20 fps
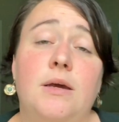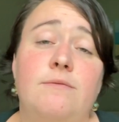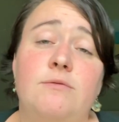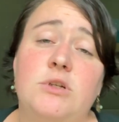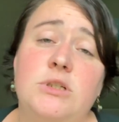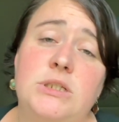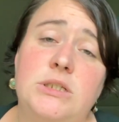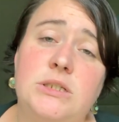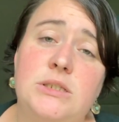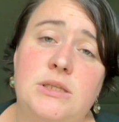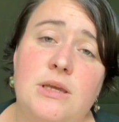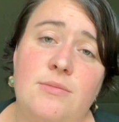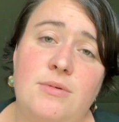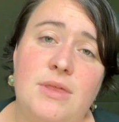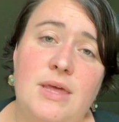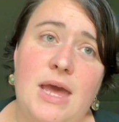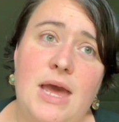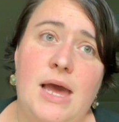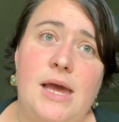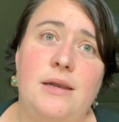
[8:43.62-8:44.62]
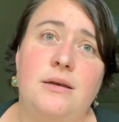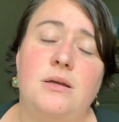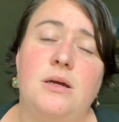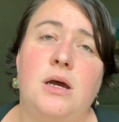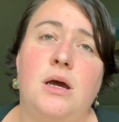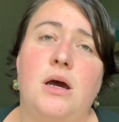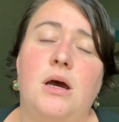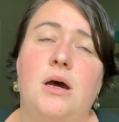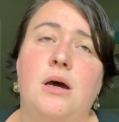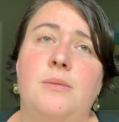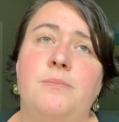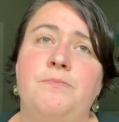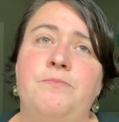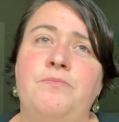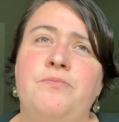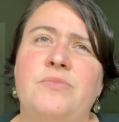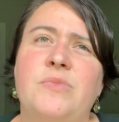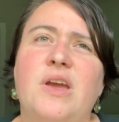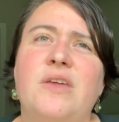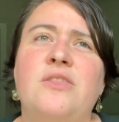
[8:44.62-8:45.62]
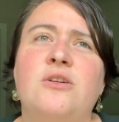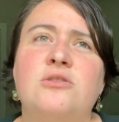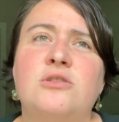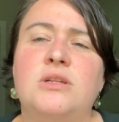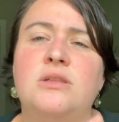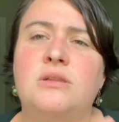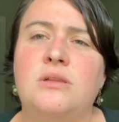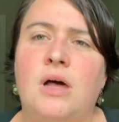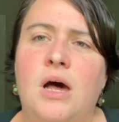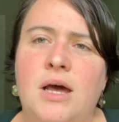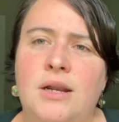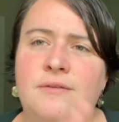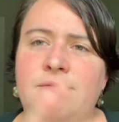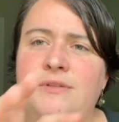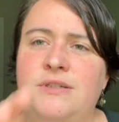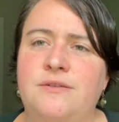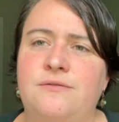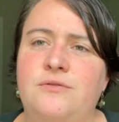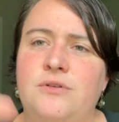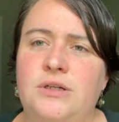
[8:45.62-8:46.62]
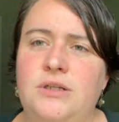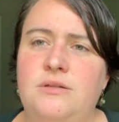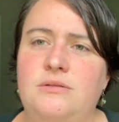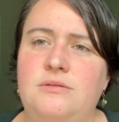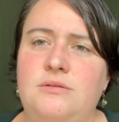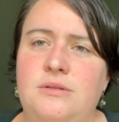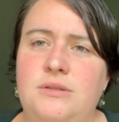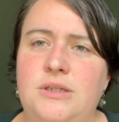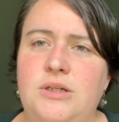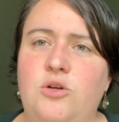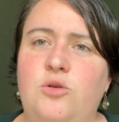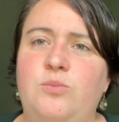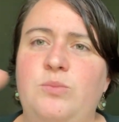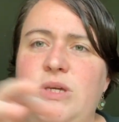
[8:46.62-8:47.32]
Looked into some of that. There's a lot of different little